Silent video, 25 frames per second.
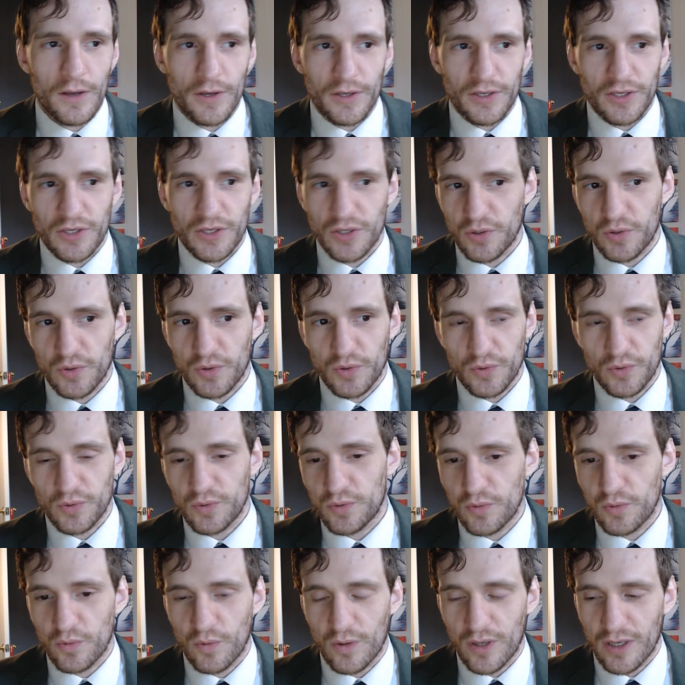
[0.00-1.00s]
you
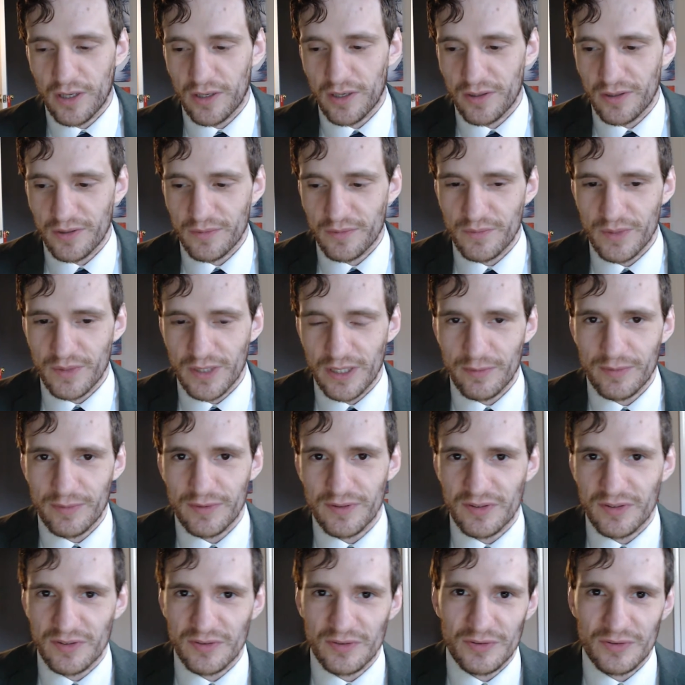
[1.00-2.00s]
want to be able
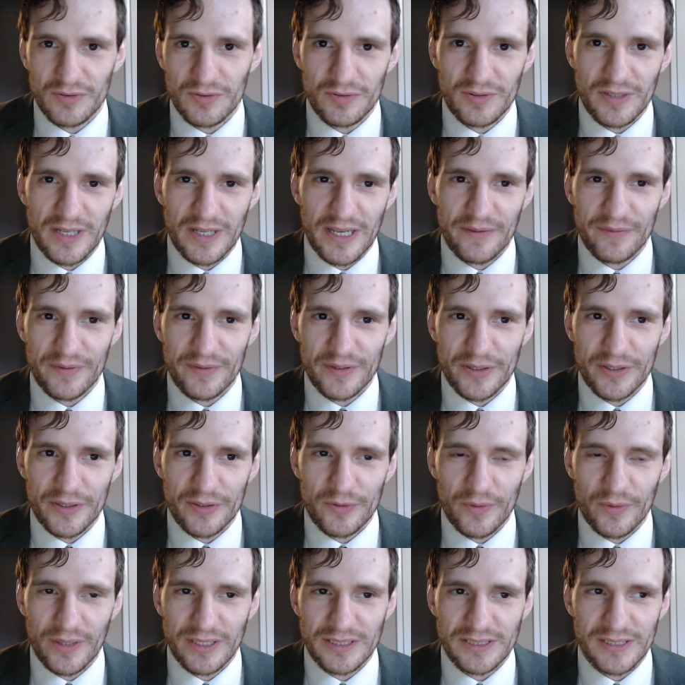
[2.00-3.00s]
to have a good
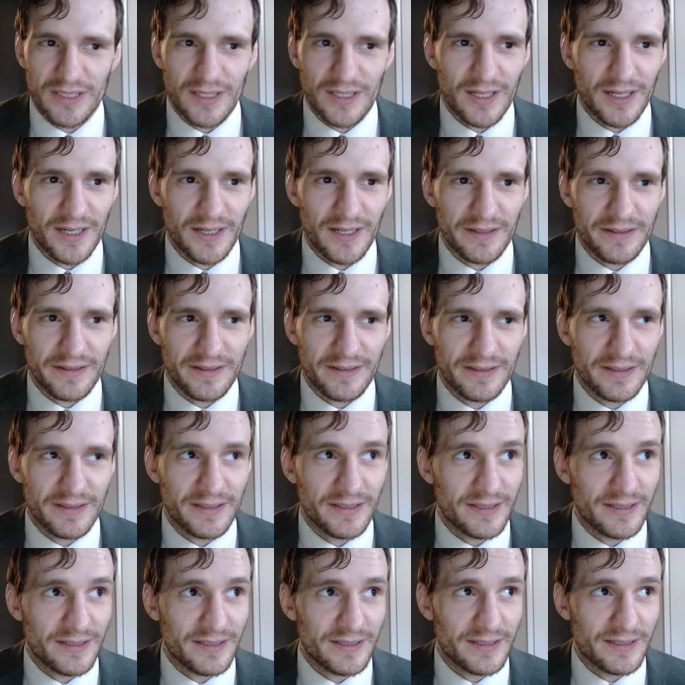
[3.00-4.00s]
waistline
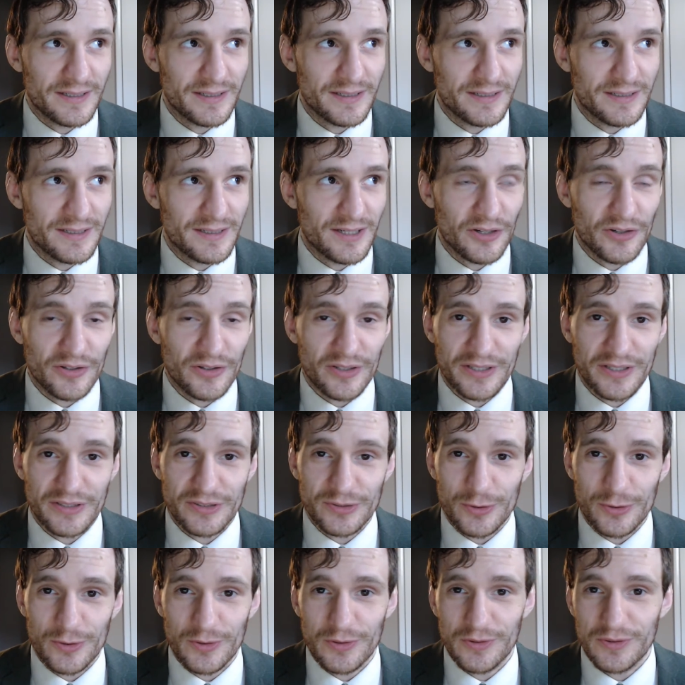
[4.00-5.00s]
under
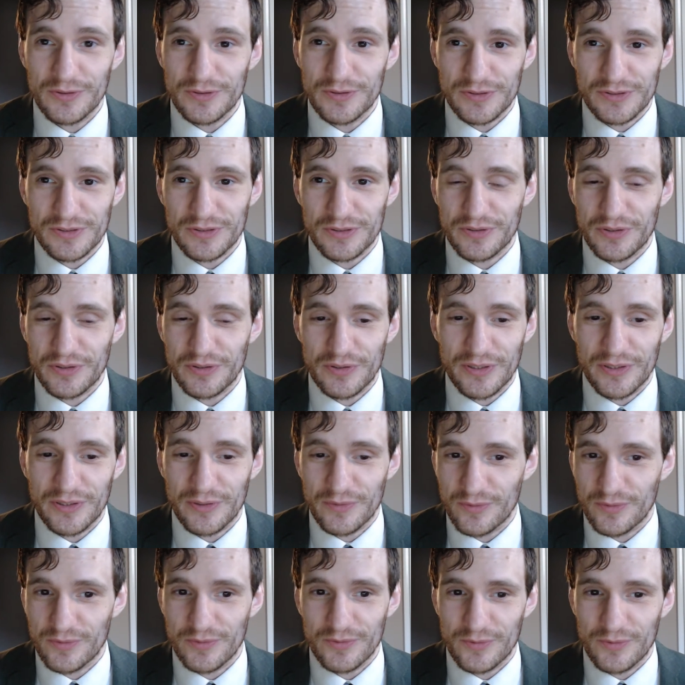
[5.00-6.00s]
control so you can
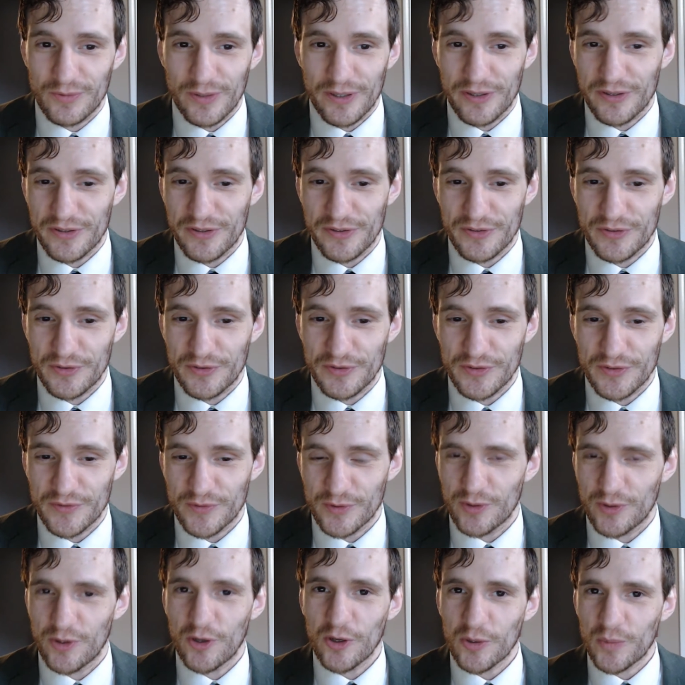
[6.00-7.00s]
wear your suits for
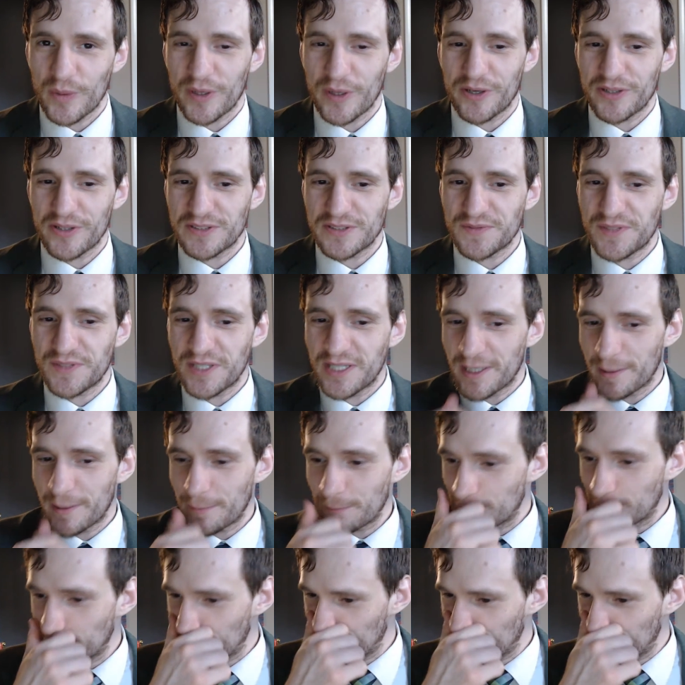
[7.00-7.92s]
long periods of time.